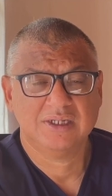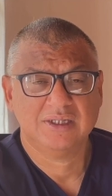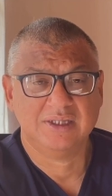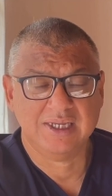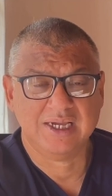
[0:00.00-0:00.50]

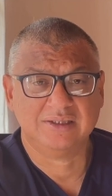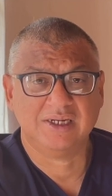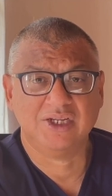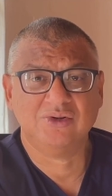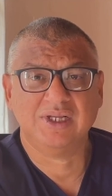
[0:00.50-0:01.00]
The act
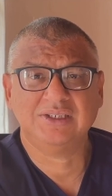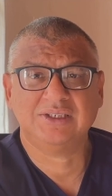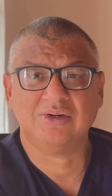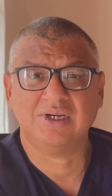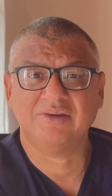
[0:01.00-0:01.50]
regulates
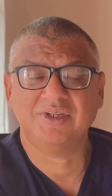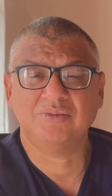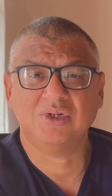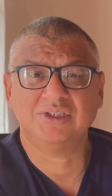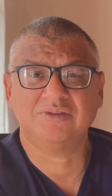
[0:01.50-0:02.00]
how governing
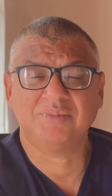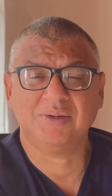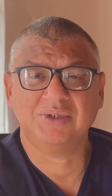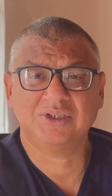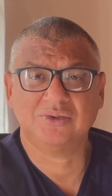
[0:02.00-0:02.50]
bodies of
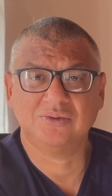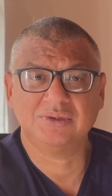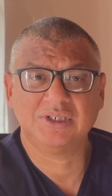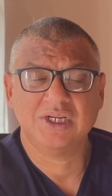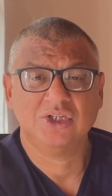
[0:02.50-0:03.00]
public
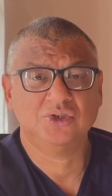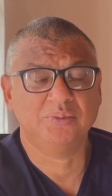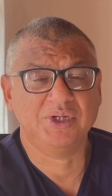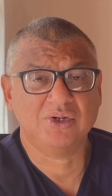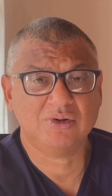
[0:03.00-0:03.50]
schools should
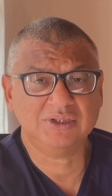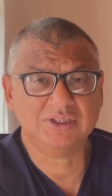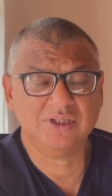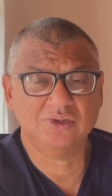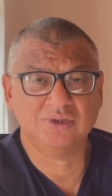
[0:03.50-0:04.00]
be
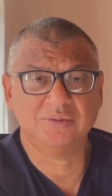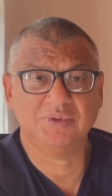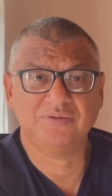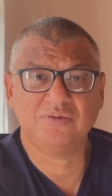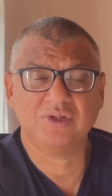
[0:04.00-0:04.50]
constituted
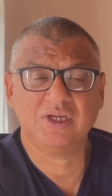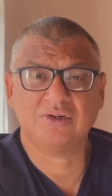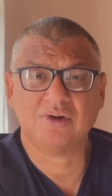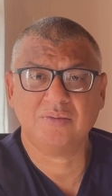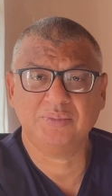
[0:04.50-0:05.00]
before they are
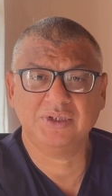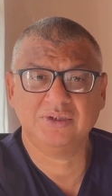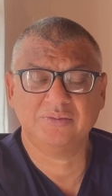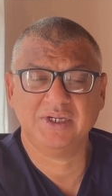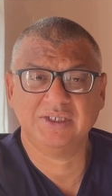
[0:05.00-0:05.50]
competent
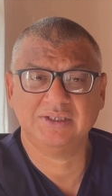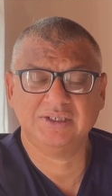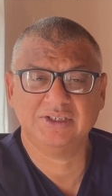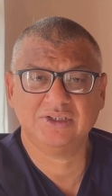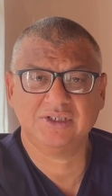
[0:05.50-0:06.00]
to make
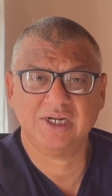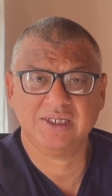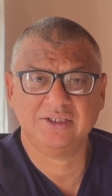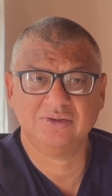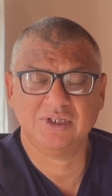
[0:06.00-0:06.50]
decisions
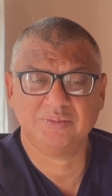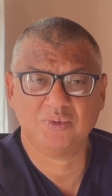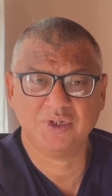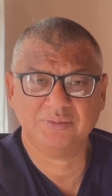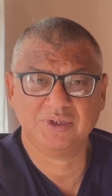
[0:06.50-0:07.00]
relating to the
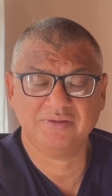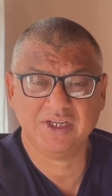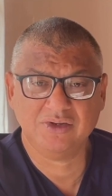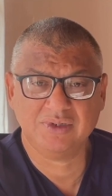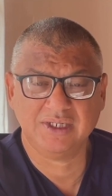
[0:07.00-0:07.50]
appointment of
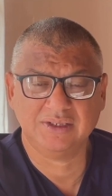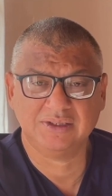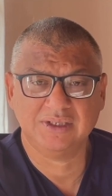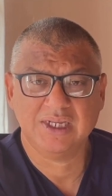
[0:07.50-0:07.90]
educators